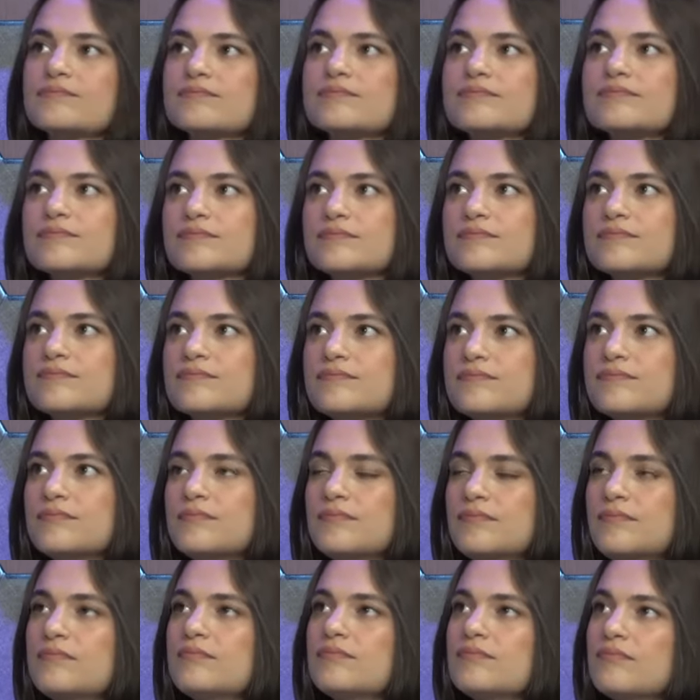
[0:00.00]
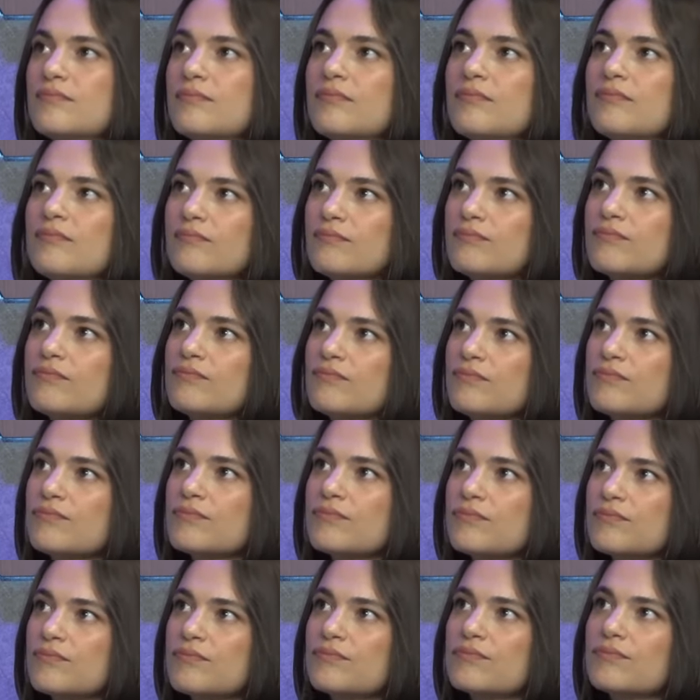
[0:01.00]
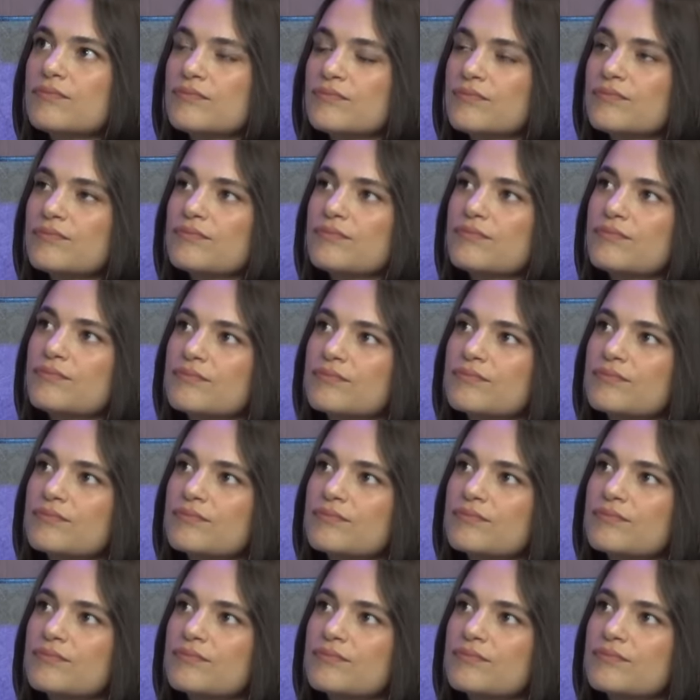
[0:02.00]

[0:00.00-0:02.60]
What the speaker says: [no speech]